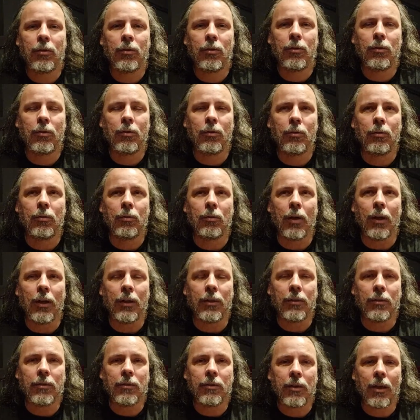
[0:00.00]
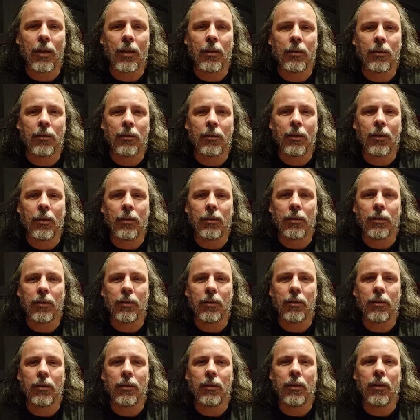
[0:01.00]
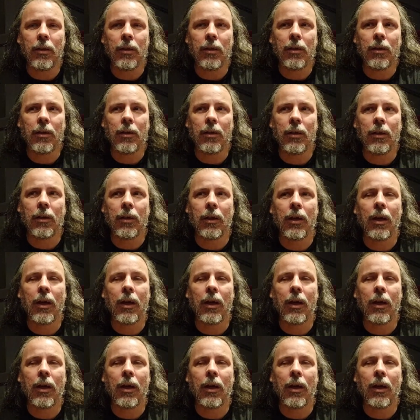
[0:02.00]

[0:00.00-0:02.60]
to understand that the